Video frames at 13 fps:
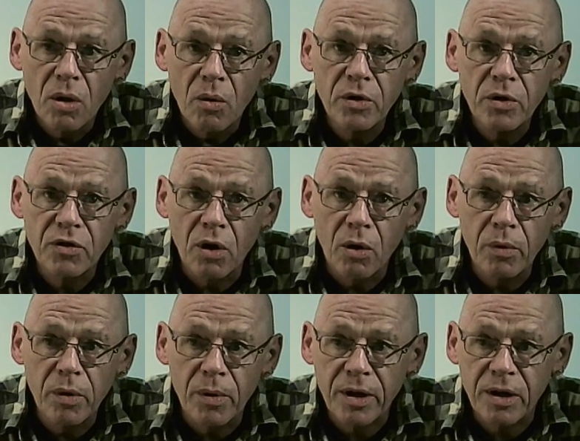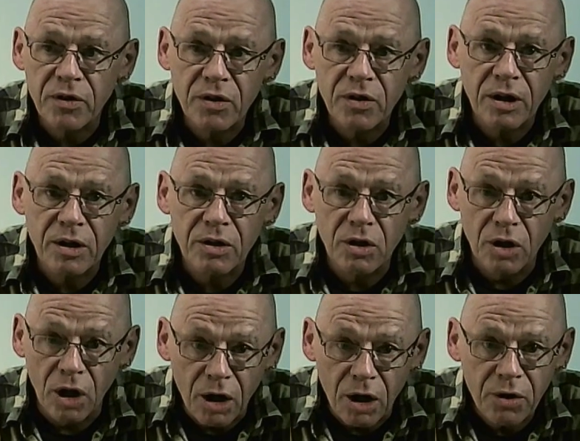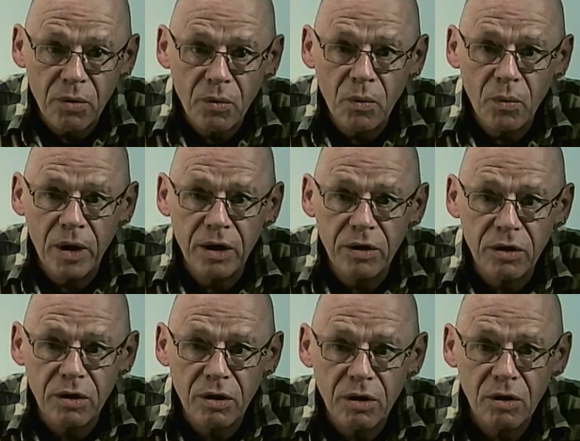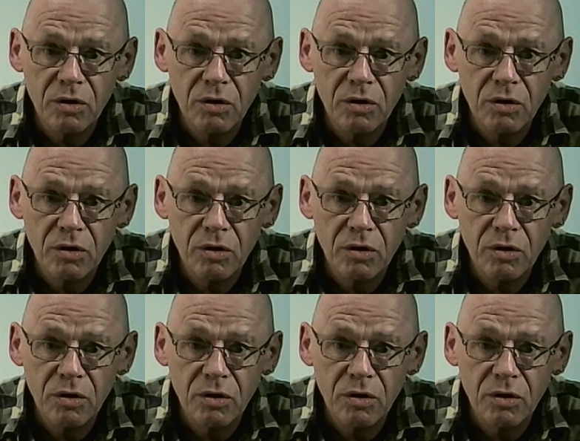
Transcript: we saw we were concerned not with